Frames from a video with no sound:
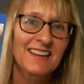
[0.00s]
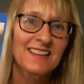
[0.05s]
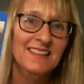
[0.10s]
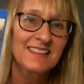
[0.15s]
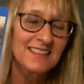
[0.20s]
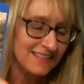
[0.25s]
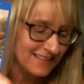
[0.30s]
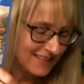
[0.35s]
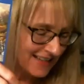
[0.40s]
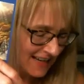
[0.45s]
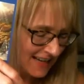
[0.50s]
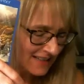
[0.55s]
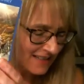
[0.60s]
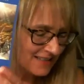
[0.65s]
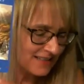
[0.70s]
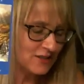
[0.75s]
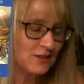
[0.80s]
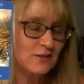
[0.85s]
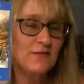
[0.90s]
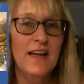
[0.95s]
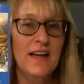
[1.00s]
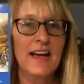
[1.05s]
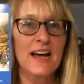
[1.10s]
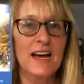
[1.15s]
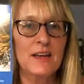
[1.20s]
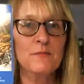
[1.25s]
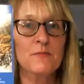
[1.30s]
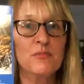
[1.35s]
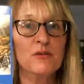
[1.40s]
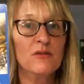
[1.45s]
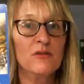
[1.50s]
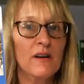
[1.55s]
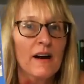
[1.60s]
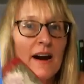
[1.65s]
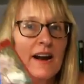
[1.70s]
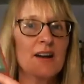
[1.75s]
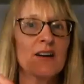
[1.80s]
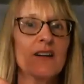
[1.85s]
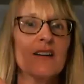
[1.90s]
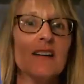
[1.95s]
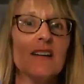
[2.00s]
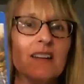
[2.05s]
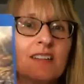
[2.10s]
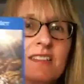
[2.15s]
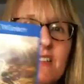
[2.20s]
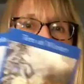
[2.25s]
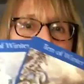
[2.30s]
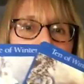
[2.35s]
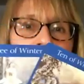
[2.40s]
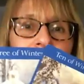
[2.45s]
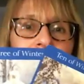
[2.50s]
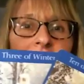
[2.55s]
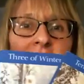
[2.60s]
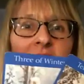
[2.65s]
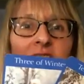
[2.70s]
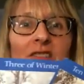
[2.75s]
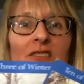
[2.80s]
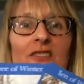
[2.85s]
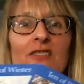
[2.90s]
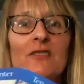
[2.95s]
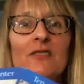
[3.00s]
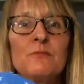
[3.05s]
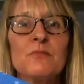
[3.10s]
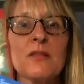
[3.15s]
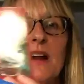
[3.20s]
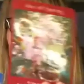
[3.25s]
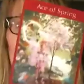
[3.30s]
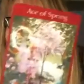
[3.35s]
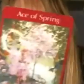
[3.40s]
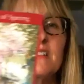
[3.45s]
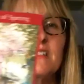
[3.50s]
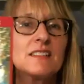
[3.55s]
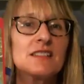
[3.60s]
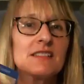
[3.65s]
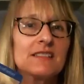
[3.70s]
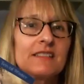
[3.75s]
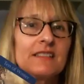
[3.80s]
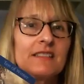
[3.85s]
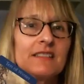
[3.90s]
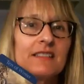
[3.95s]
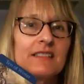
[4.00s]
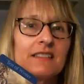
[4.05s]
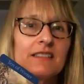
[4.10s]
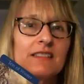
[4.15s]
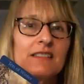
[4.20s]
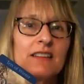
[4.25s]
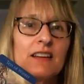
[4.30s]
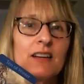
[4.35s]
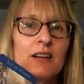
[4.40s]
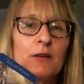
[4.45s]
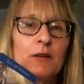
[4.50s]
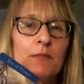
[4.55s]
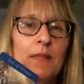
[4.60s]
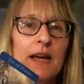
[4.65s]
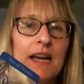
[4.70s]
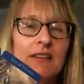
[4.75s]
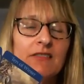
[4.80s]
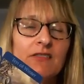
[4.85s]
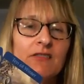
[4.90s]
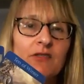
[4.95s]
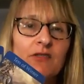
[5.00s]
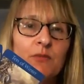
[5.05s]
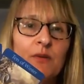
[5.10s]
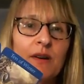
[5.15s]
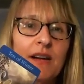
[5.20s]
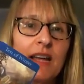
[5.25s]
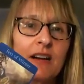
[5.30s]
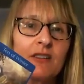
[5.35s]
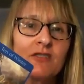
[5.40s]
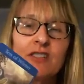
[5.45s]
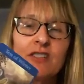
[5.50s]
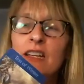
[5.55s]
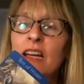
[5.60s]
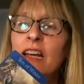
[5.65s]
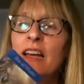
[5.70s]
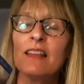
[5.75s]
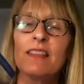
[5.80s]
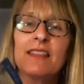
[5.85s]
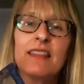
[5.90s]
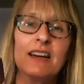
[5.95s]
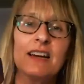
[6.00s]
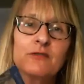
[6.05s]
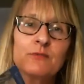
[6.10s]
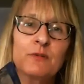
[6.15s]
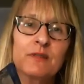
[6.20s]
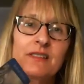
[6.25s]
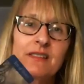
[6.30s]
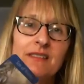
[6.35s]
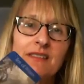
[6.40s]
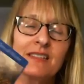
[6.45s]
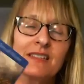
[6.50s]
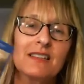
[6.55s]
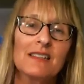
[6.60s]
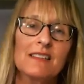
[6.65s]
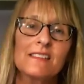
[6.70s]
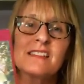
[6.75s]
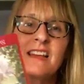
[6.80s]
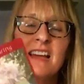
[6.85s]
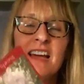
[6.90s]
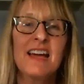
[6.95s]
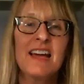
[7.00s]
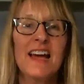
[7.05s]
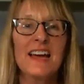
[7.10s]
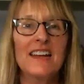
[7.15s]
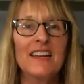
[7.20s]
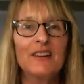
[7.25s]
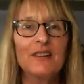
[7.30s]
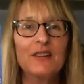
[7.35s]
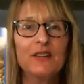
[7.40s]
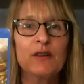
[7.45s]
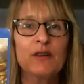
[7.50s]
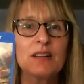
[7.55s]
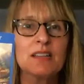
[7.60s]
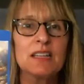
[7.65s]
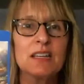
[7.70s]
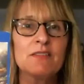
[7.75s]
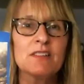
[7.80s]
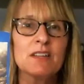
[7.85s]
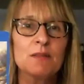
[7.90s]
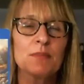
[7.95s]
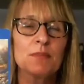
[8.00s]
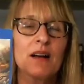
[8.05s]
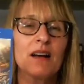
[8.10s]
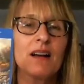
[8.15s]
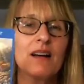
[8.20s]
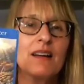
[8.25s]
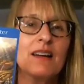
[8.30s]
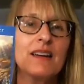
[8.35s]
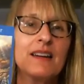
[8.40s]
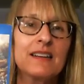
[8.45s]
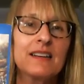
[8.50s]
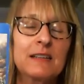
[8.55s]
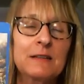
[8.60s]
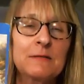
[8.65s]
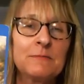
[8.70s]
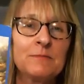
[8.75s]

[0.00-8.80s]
The sadness that you've had prior to this energy, prior to this this um, Ace of Spring energy, that's what this is, and here you are leaving it behind.